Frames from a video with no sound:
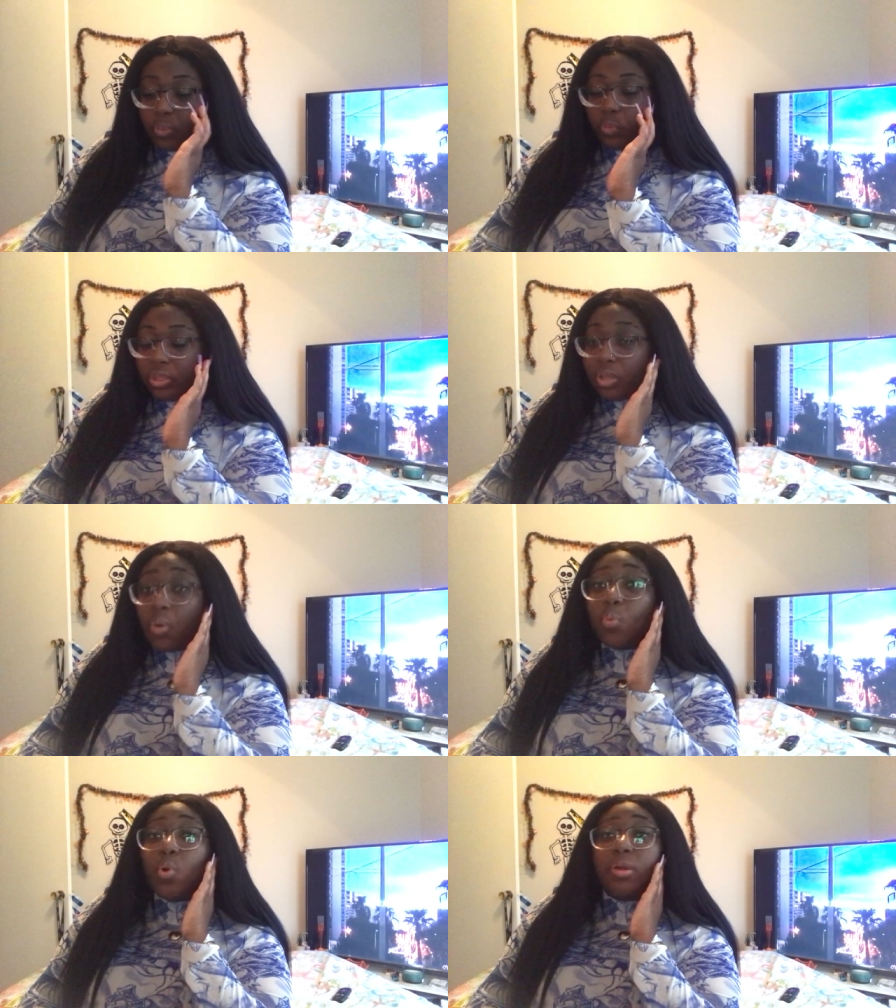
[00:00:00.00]
with
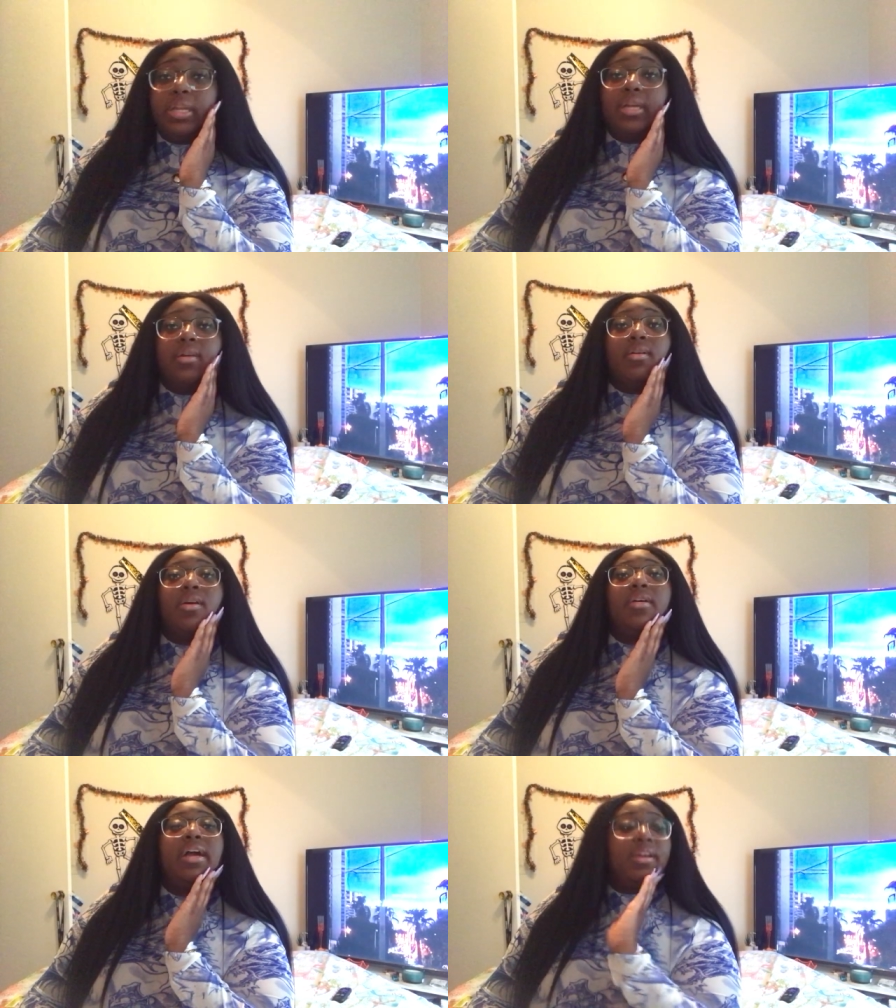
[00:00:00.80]
no warning.
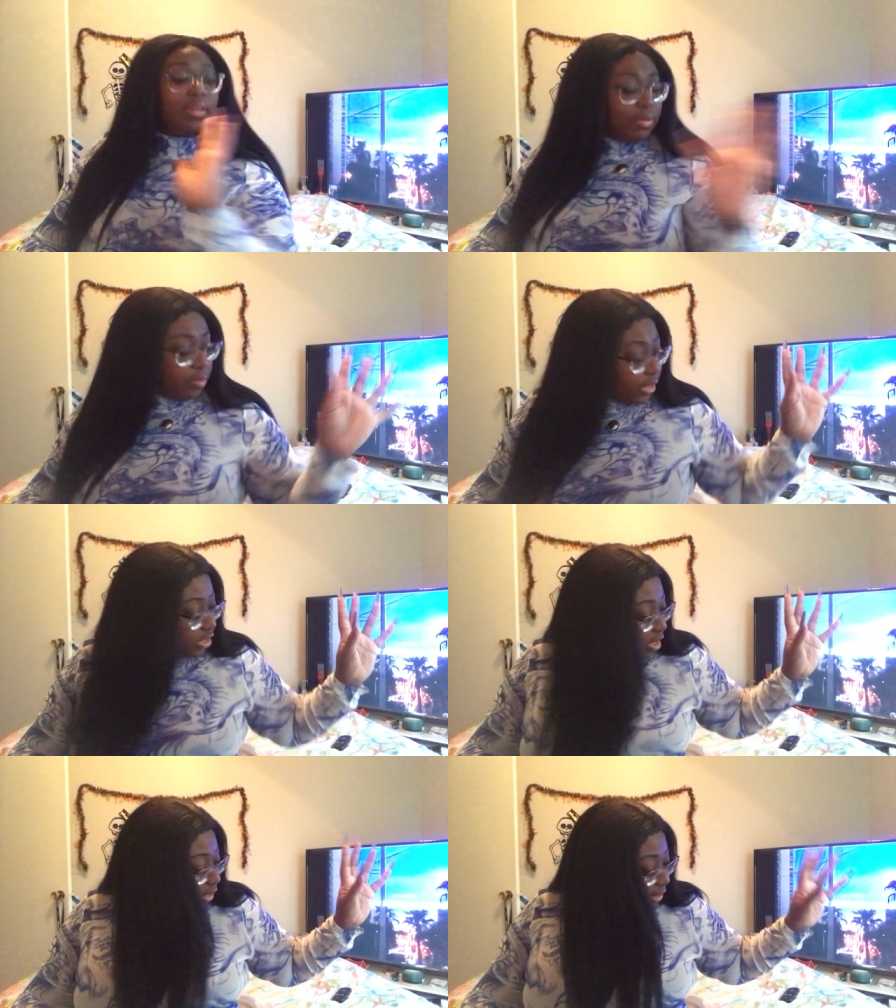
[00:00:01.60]
Okay, let me
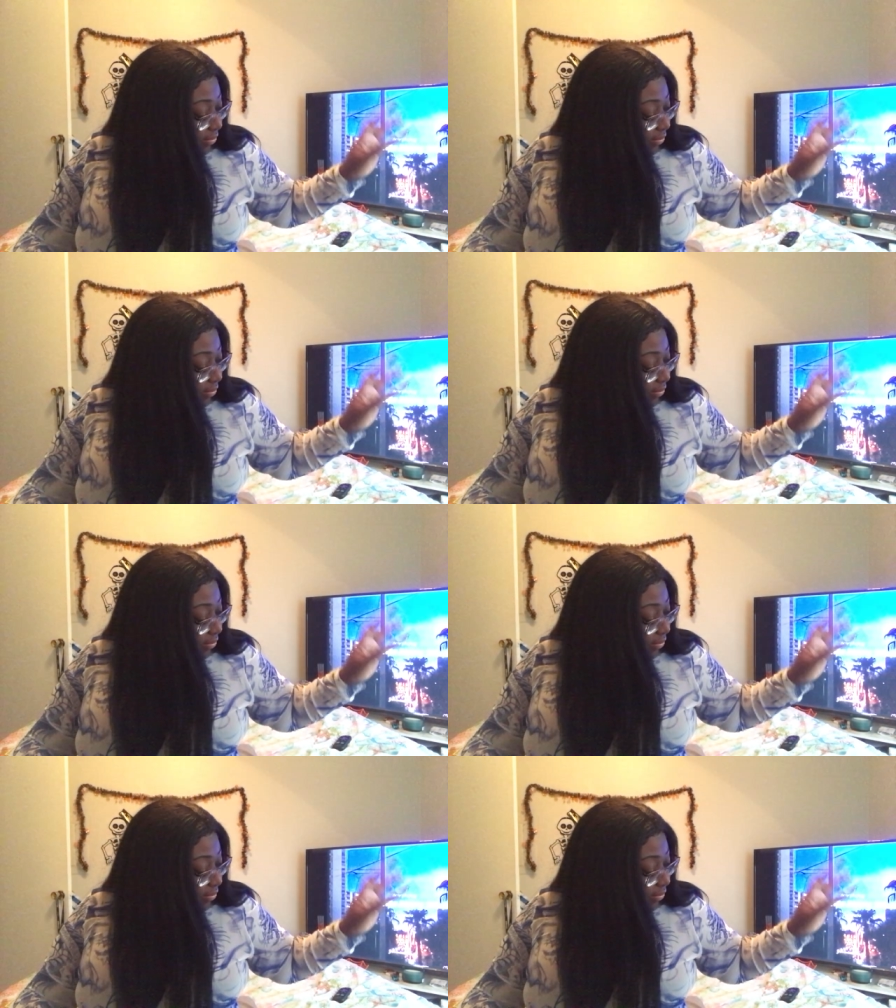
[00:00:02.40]
get y'all